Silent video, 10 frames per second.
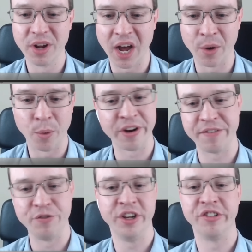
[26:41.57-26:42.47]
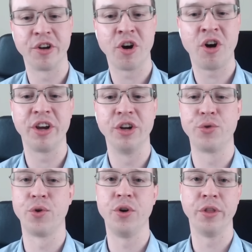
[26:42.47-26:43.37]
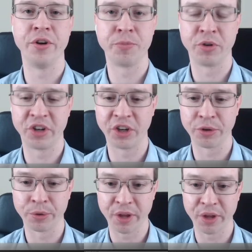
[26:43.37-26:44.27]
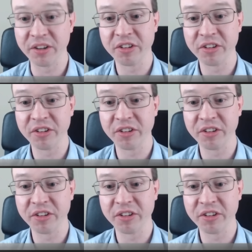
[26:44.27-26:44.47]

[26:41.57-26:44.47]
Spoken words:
or if genes at all control those particular things.